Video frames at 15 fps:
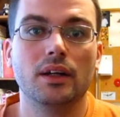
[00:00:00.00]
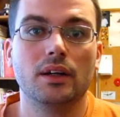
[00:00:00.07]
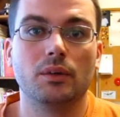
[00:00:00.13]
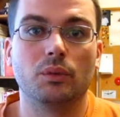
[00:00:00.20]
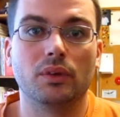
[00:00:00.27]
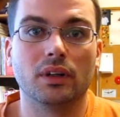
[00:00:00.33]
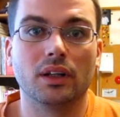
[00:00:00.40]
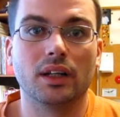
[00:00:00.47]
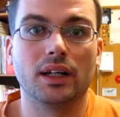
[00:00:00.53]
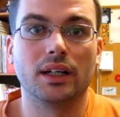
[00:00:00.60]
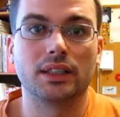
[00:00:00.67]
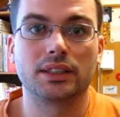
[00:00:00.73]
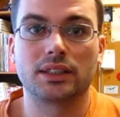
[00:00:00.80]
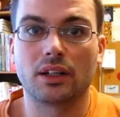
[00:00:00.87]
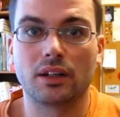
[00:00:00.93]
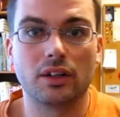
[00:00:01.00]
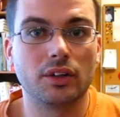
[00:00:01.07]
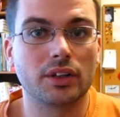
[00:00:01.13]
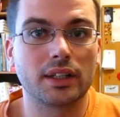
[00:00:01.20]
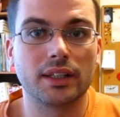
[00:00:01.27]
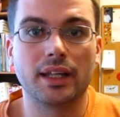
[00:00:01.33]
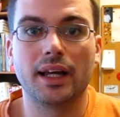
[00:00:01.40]
we'll start
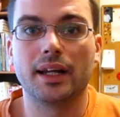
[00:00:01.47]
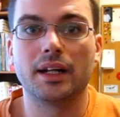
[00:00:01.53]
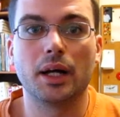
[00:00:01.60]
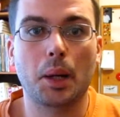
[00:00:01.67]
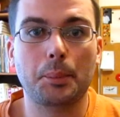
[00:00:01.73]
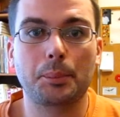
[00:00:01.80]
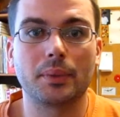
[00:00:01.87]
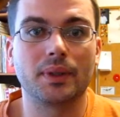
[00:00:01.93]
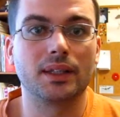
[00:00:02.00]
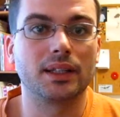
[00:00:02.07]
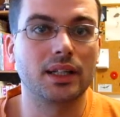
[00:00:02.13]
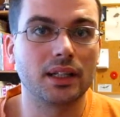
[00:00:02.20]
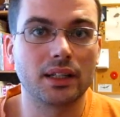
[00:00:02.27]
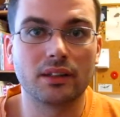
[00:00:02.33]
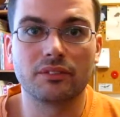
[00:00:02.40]
hooking that up and getting